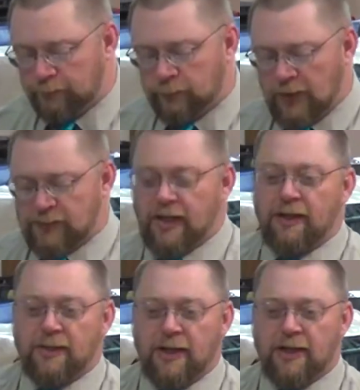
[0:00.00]
that's
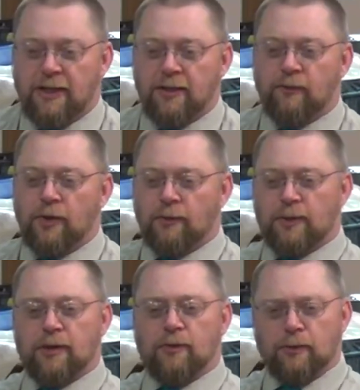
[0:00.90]
kind of the idea of where
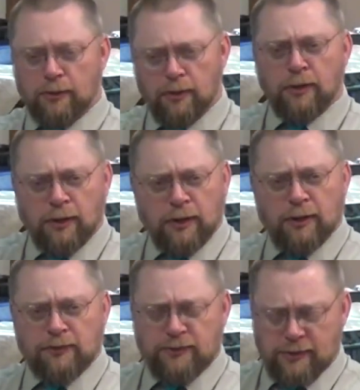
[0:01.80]
we're going.
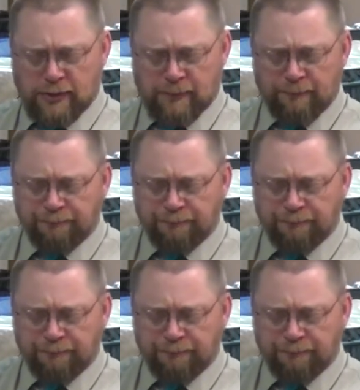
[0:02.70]
It's uh,